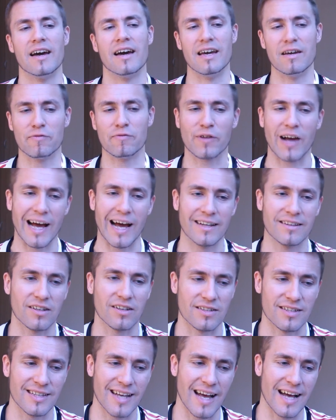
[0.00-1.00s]
If
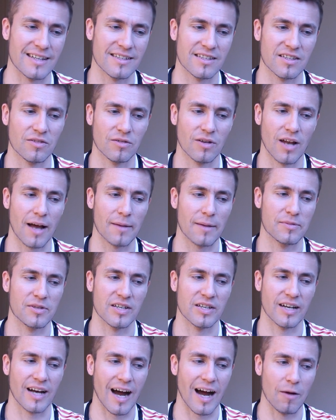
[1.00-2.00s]
Keita says to
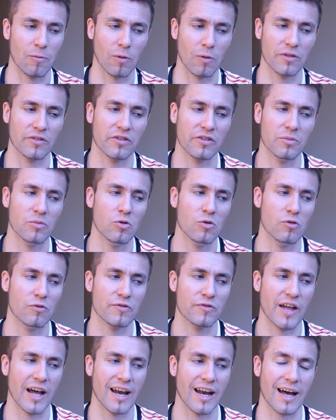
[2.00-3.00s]
Leipzig, I want to
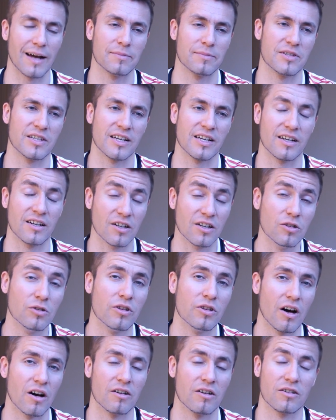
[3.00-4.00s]
move, then Leipzig
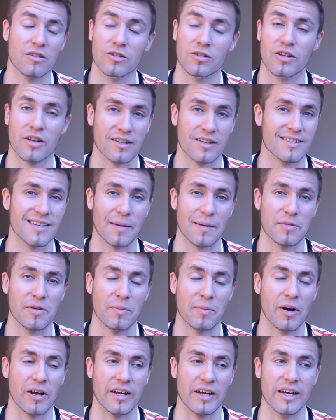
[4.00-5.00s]
could uh, could accept the
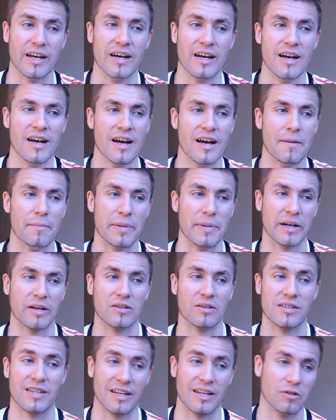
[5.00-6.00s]
money,
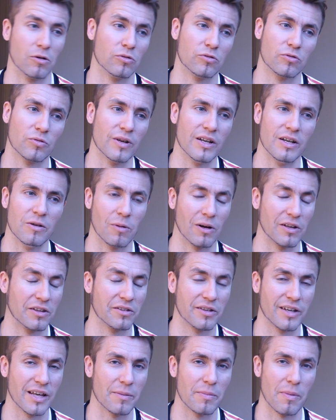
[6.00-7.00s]
because they don't really want
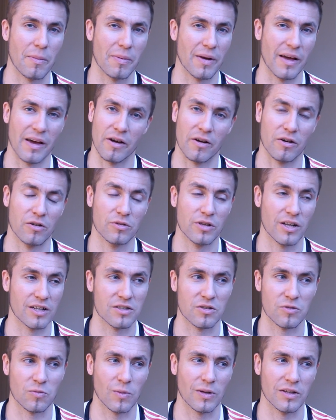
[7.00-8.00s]
to keep a player who
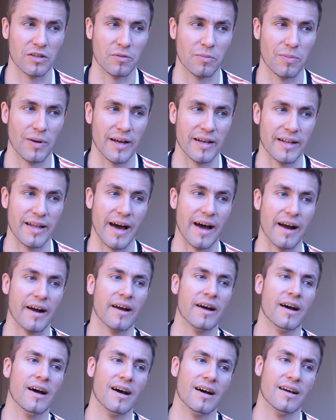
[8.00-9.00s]
doesn't want to play there.
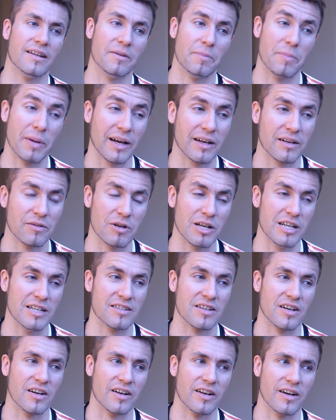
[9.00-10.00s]
The big
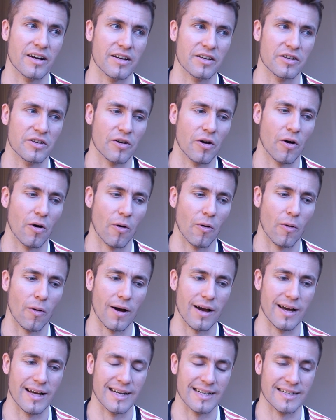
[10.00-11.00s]
reason, you know,
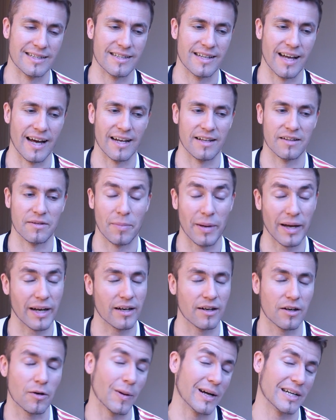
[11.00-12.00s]
is that the
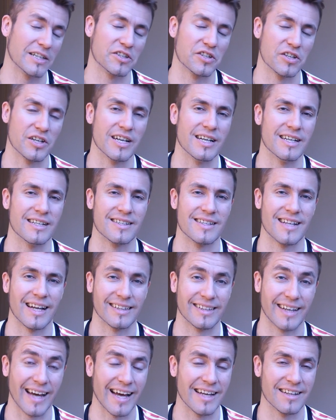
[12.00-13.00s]
bigger question is
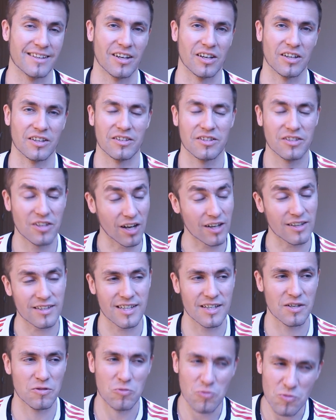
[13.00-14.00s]
that Keita,
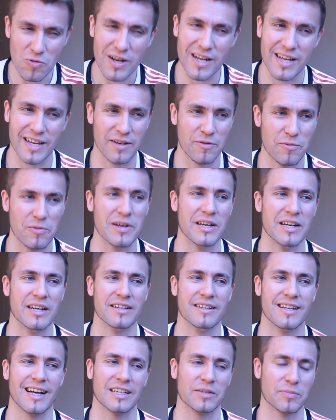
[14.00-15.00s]
does he really
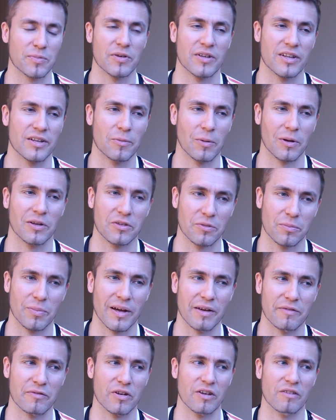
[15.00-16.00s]
really desperately want to
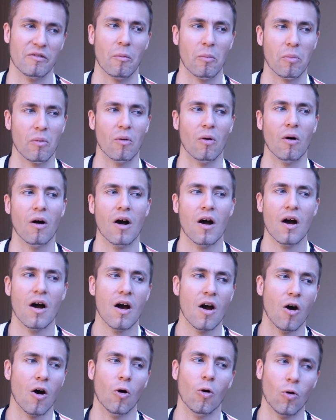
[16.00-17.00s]
play for Liverpool,
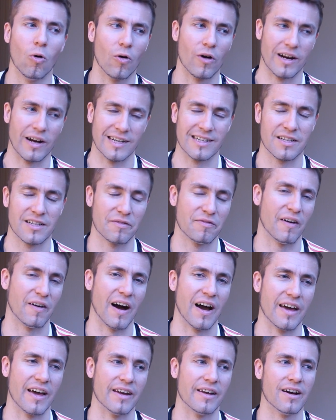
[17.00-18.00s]
or is he
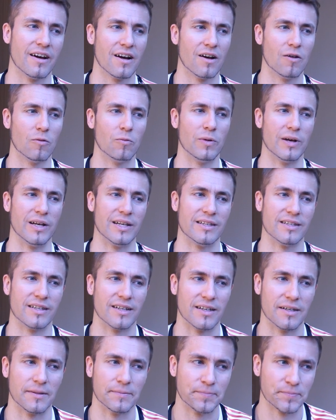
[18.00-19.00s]
fine with
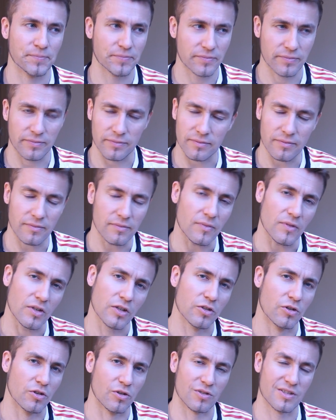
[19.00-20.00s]
uh,
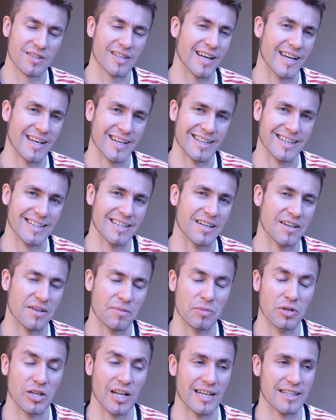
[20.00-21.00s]
you know, staying in the
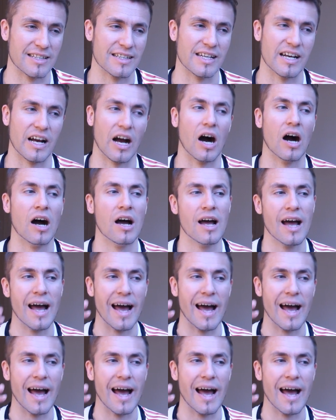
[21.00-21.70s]
Bundesliga?